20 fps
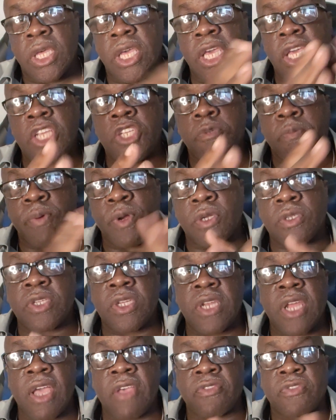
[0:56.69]
Each
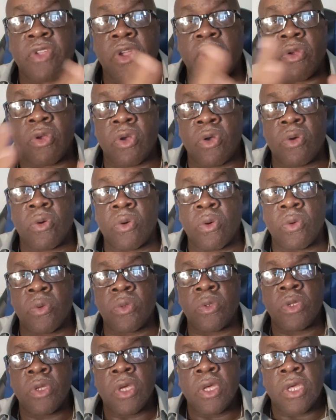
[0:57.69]
person has their
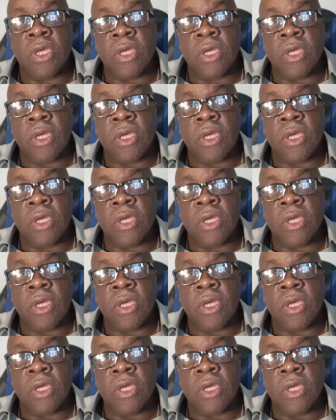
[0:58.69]
own